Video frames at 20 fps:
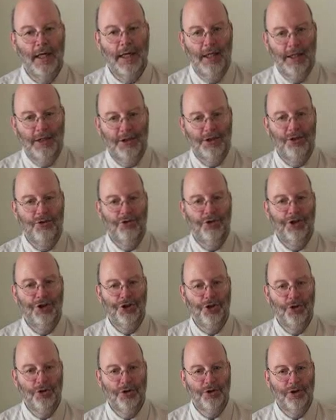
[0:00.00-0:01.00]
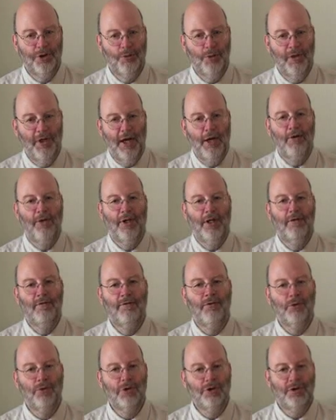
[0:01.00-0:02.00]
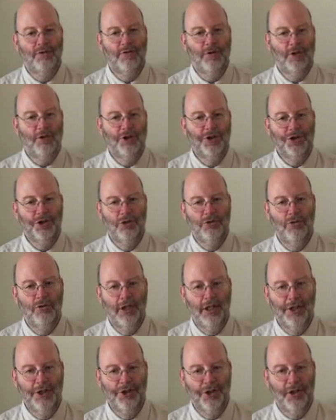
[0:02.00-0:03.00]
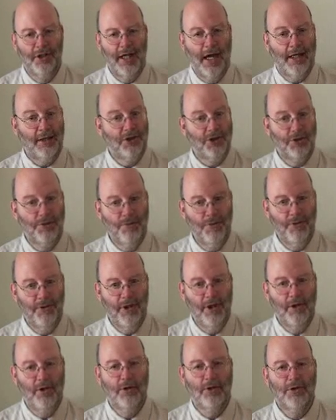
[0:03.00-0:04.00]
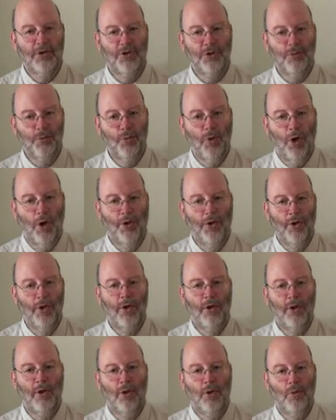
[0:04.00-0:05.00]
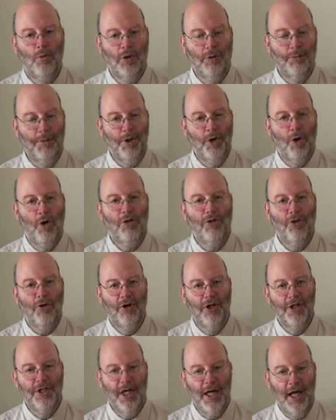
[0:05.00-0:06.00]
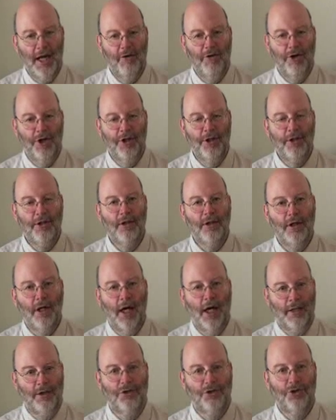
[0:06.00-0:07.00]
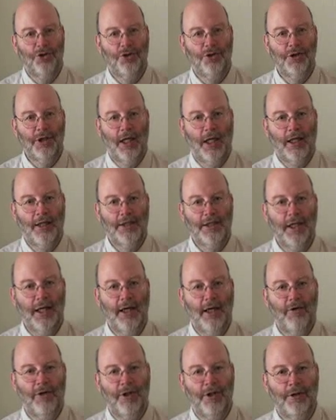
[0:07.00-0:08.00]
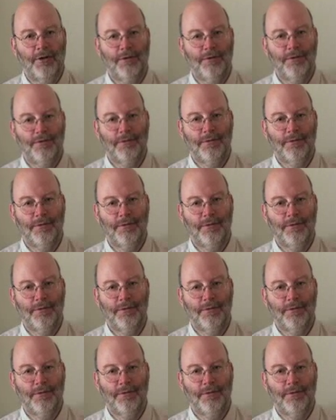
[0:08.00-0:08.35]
History shows that without the influence of the Christian religion, that something or someone will be authoritarian and totalitarian.